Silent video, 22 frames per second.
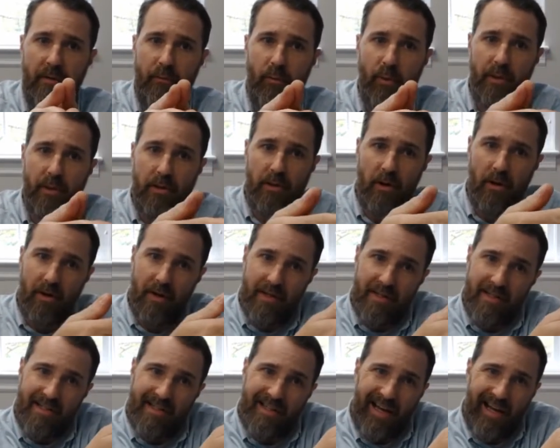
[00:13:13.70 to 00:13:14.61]
But if we
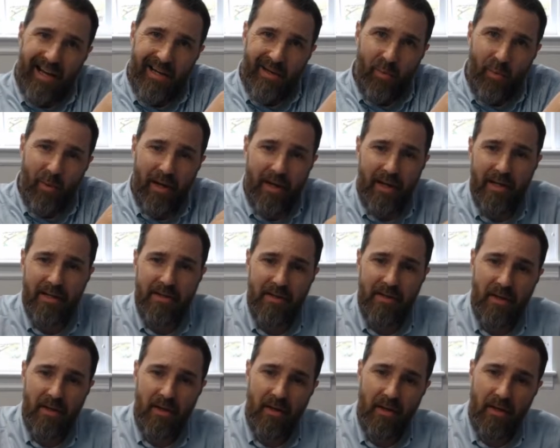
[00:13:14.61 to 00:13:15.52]
turn it
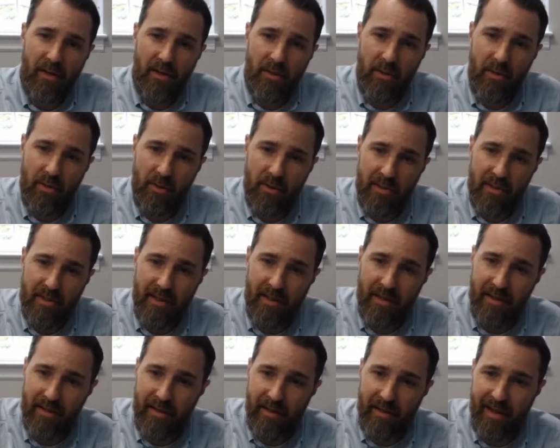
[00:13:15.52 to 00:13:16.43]
sideways, you
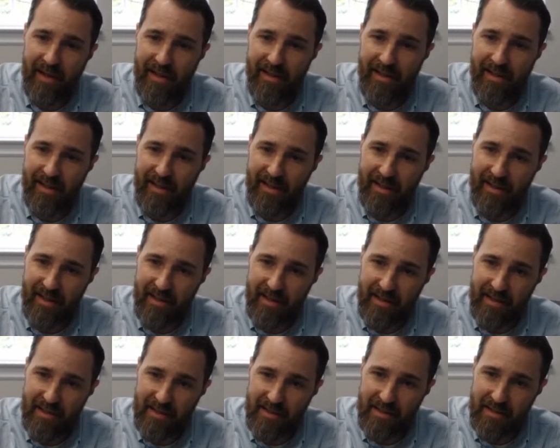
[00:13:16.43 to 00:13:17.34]
see that it
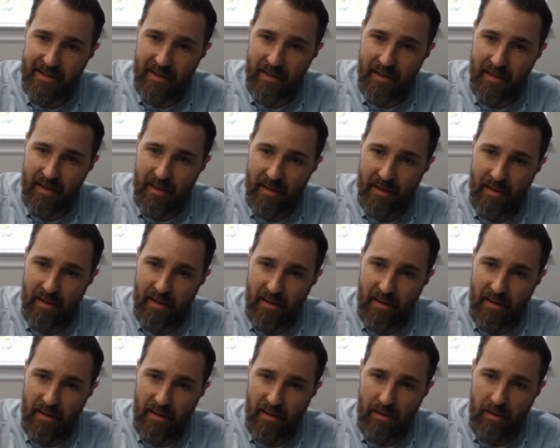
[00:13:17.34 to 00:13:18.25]
is
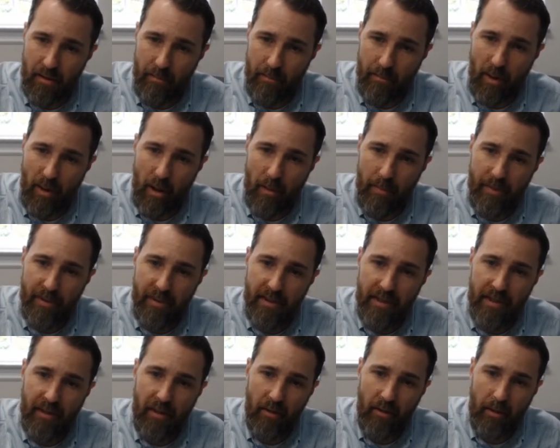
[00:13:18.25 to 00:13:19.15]
the
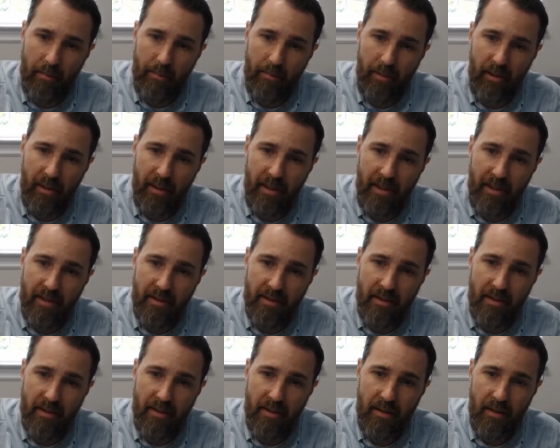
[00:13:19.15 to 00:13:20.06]
perpendicular
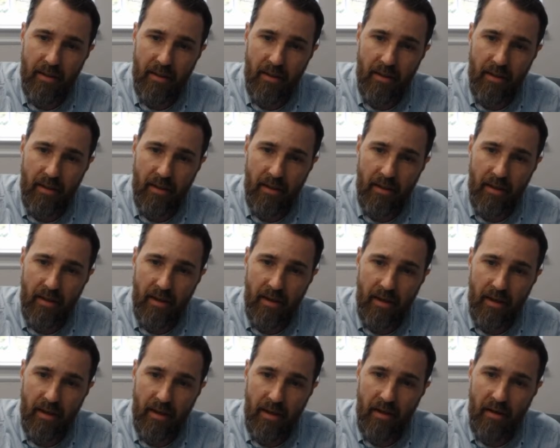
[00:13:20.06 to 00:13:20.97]
plate
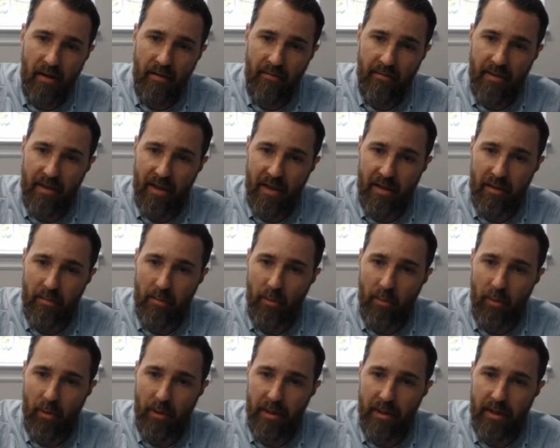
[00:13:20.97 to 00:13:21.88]
of the
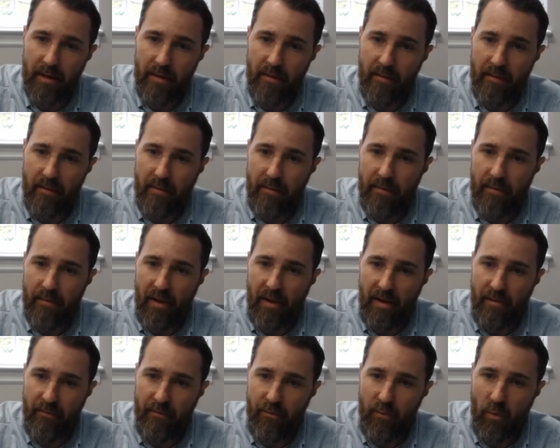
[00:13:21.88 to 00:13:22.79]
ethmoid
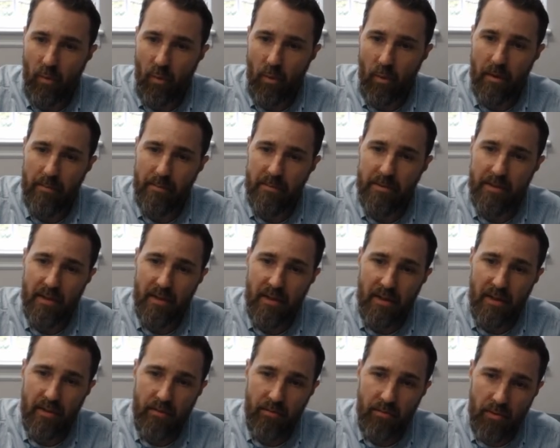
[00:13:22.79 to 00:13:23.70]
that forms
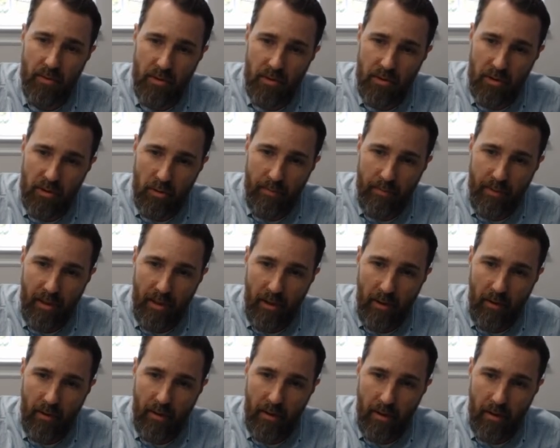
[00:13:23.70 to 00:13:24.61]
the
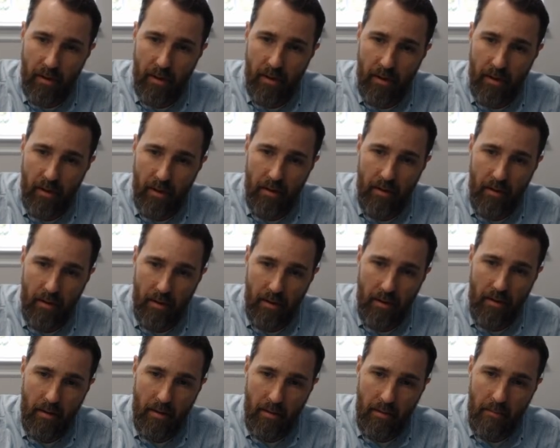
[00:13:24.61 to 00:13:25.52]
superior
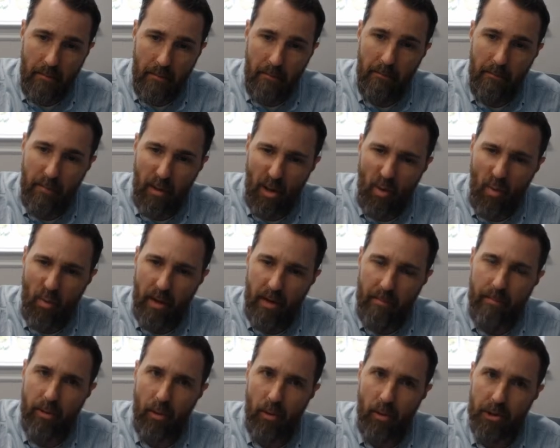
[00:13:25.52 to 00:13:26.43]

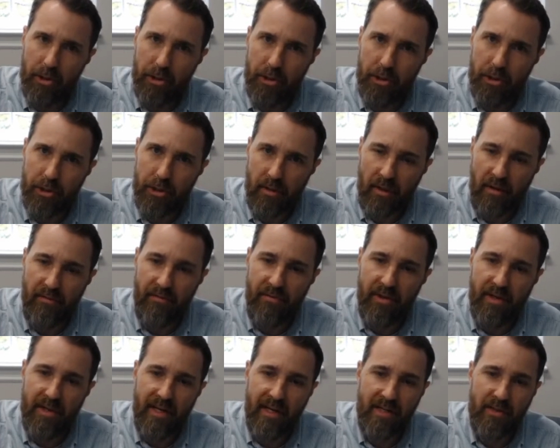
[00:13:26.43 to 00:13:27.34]
bony portion
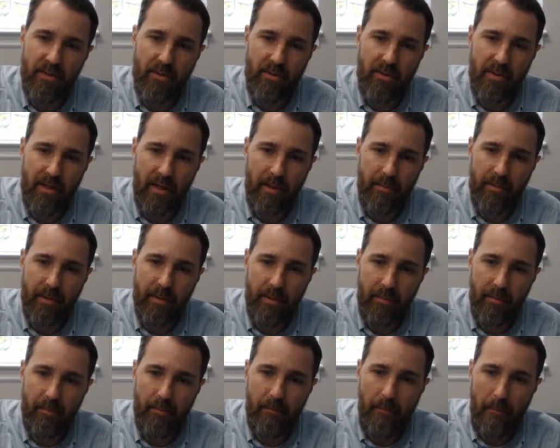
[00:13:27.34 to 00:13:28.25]
of the nasal
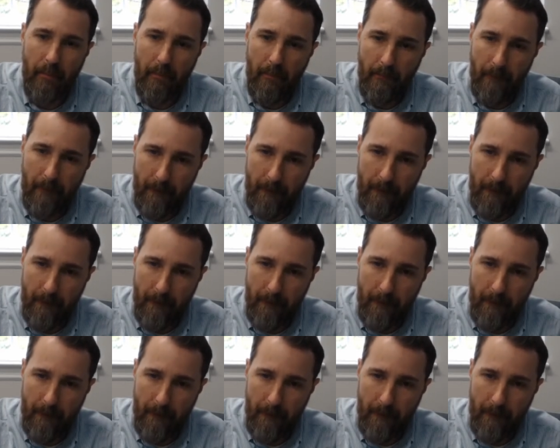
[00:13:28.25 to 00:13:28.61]
septum.